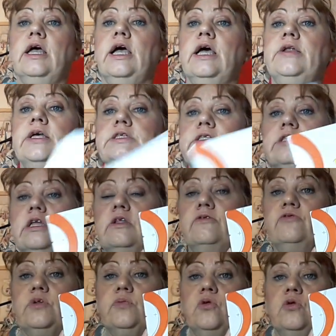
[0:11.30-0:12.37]
and this is a
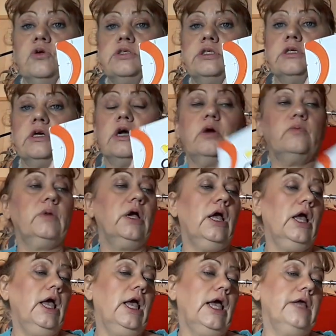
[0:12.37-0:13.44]
lovely box it come.
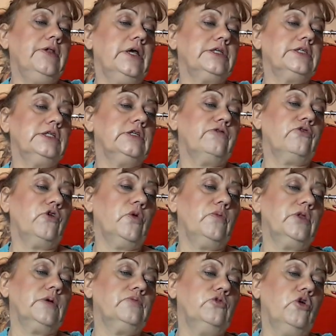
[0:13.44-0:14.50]
And this is from
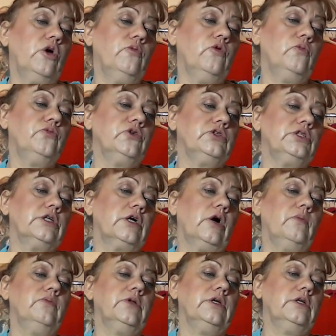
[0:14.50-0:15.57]
the Abnormal Beauty
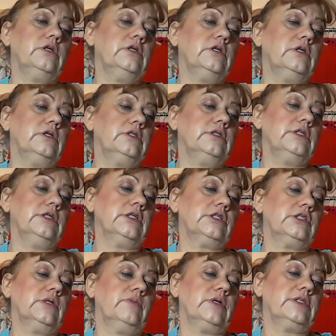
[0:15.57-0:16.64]
Company,
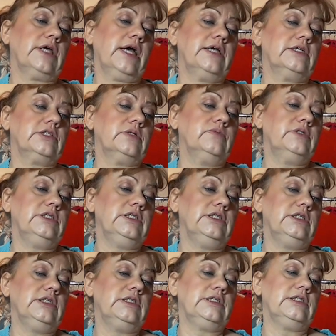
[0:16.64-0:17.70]
Dieciem or Dieciem,
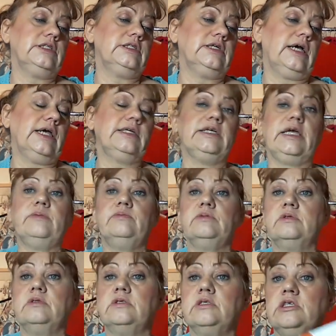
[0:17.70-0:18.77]
D-E-C-I-M,
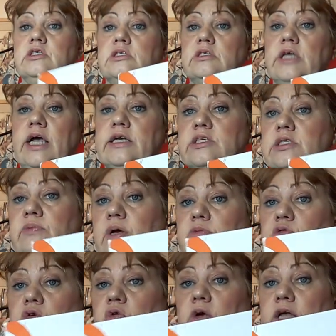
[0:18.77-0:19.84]
Dieciem
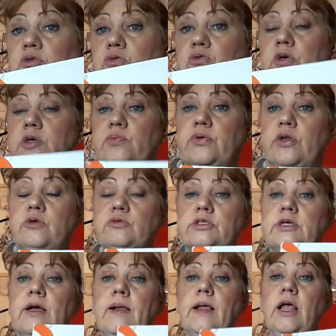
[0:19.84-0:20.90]
I've got, I don't know how you
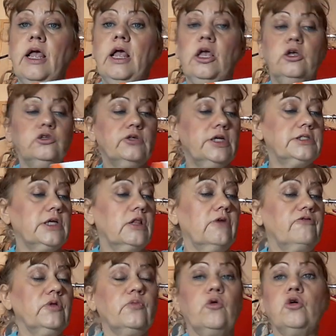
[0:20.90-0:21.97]
pronounce it. So this is a
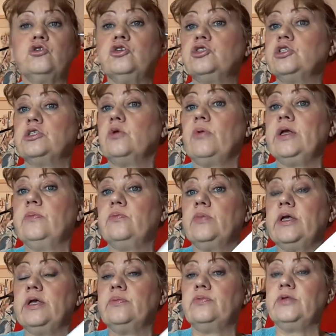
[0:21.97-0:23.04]
lovely box, this is the white
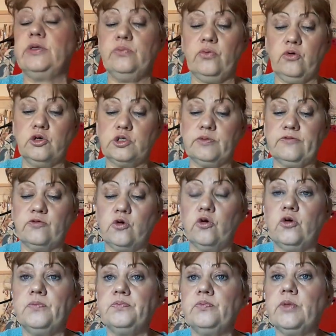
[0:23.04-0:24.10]
plain box we've
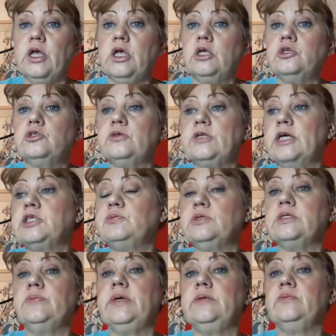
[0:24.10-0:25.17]
got. So this was
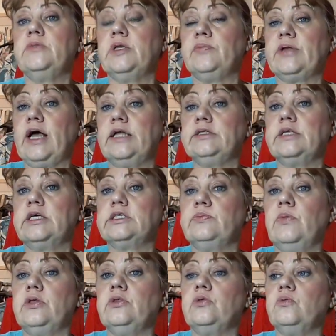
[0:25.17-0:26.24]
the main, the brand this
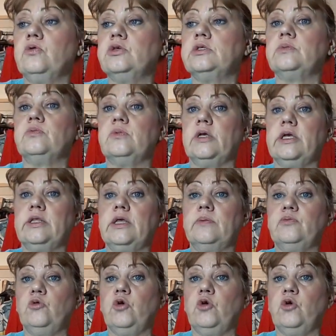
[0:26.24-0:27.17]
month was the